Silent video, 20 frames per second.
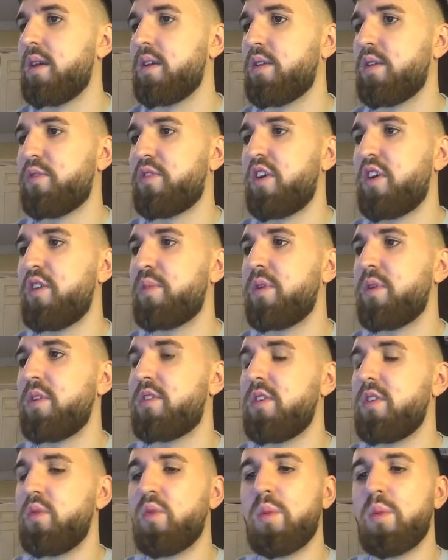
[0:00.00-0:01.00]
5.2,
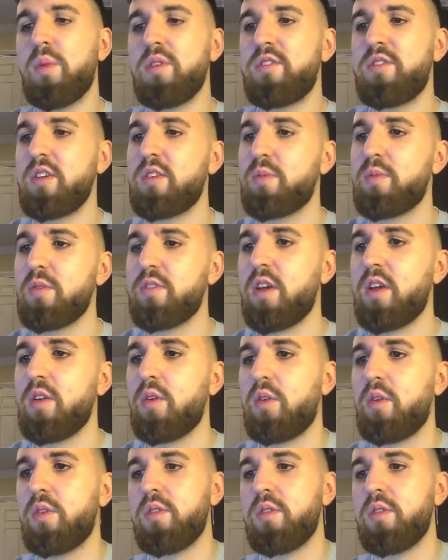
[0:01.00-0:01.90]
1.6% owned.